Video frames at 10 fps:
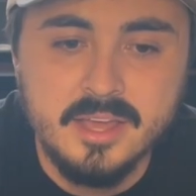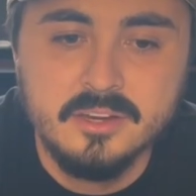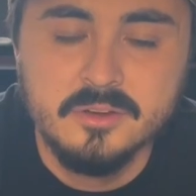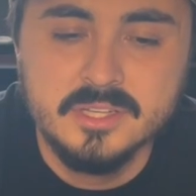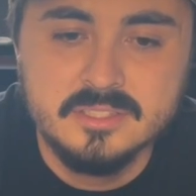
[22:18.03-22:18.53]

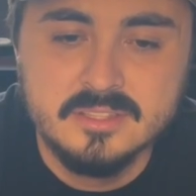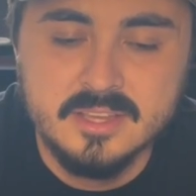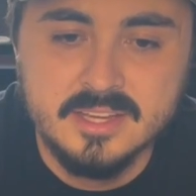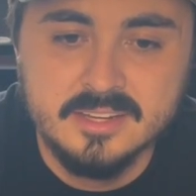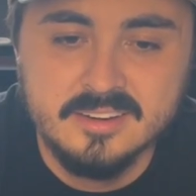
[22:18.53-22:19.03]
noticed
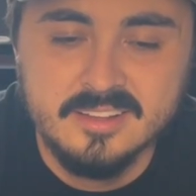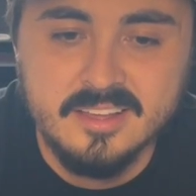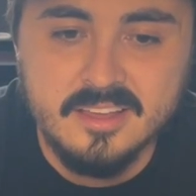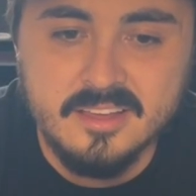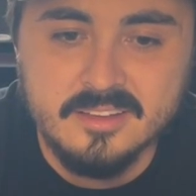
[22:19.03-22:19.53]
that
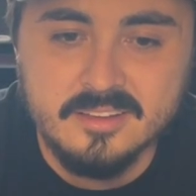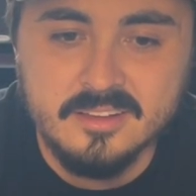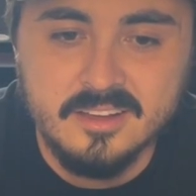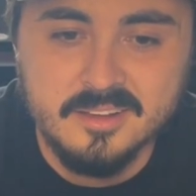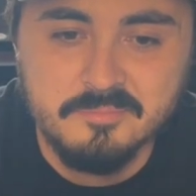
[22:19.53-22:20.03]

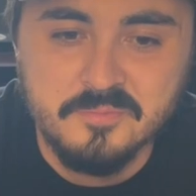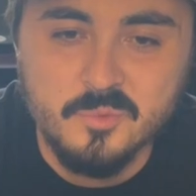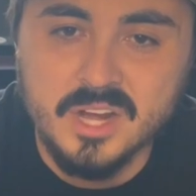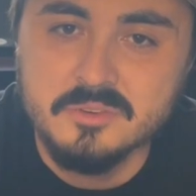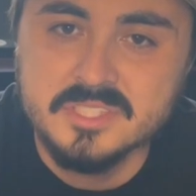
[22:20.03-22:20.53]

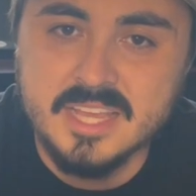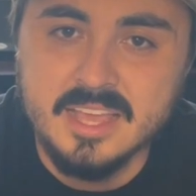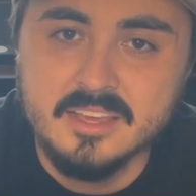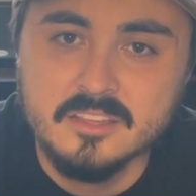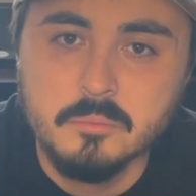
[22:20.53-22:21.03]
when I was
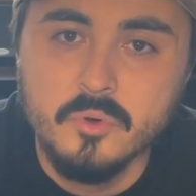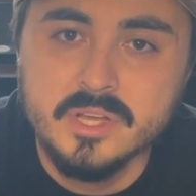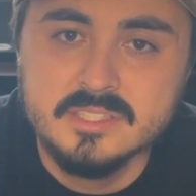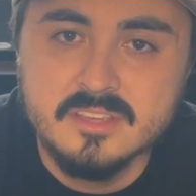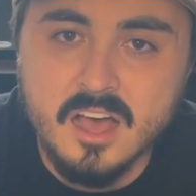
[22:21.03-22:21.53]
taking the
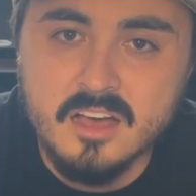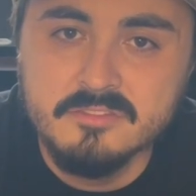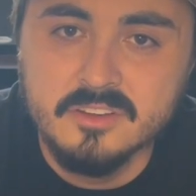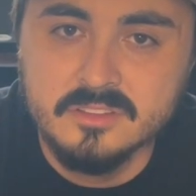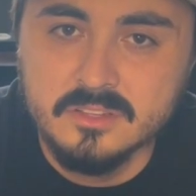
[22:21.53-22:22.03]
points
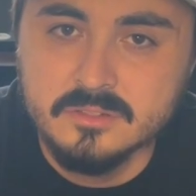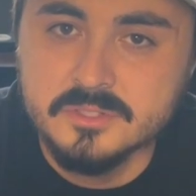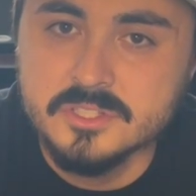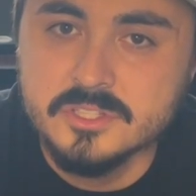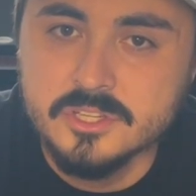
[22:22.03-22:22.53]
off on
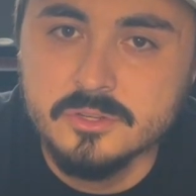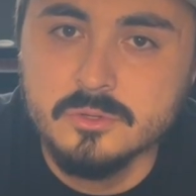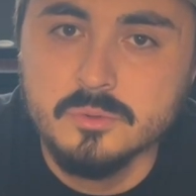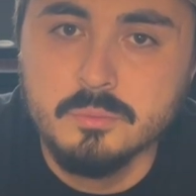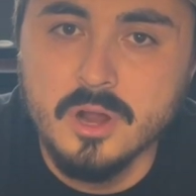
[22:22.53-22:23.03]
those
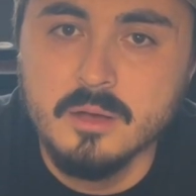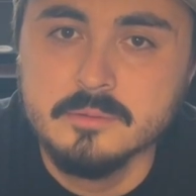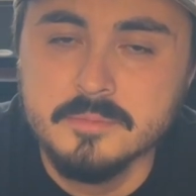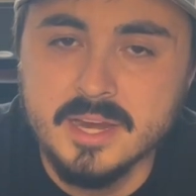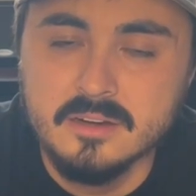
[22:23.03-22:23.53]
two
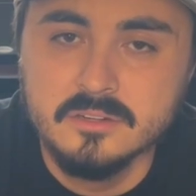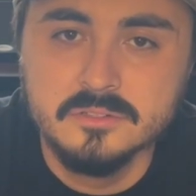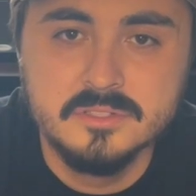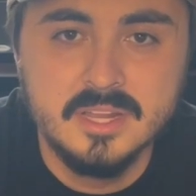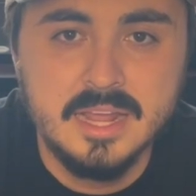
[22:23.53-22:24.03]
problem
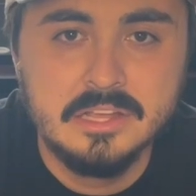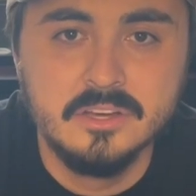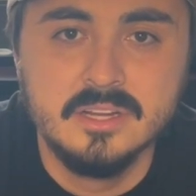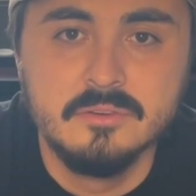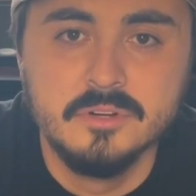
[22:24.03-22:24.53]
arrows that I
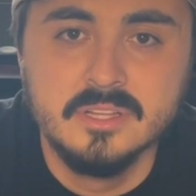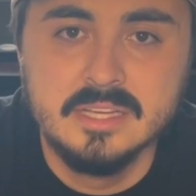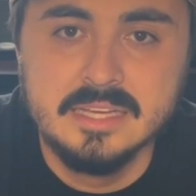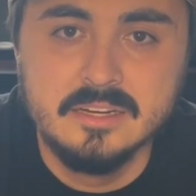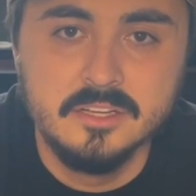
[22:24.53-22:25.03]
couldn't really
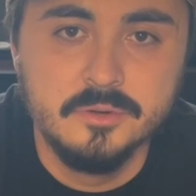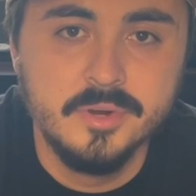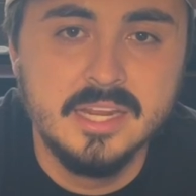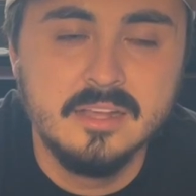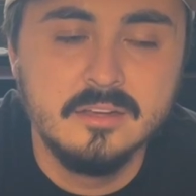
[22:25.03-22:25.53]
get a good
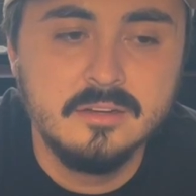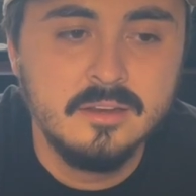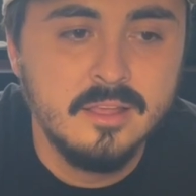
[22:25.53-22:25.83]
reading on,